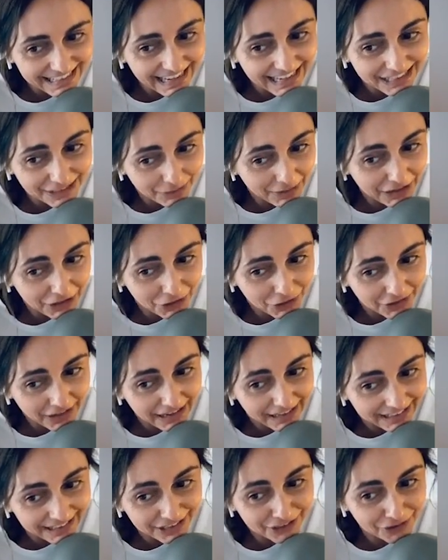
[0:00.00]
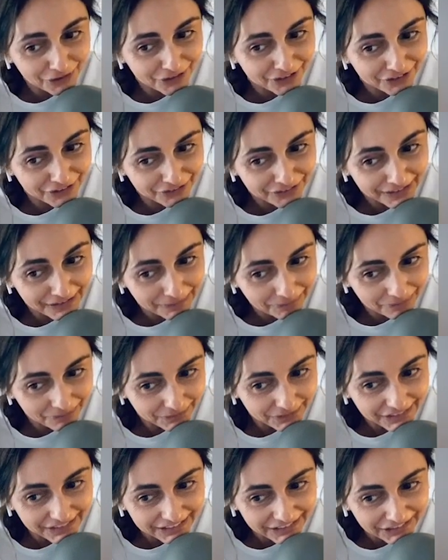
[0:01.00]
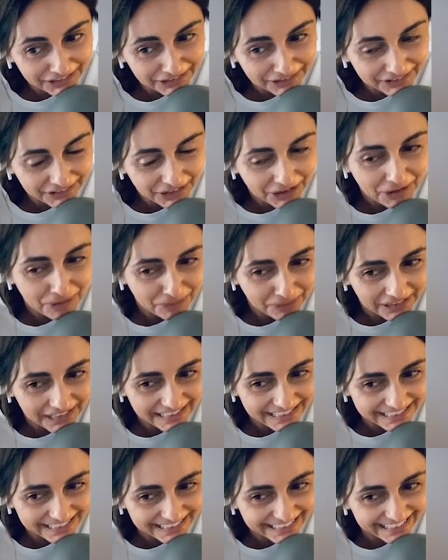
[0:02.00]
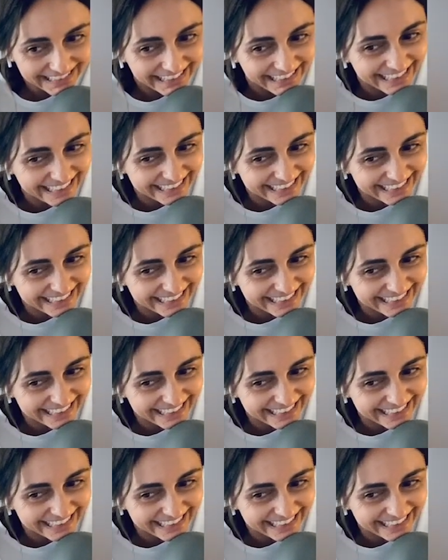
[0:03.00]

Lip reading: And it takes away all that guilt of, you know, the whole blind side.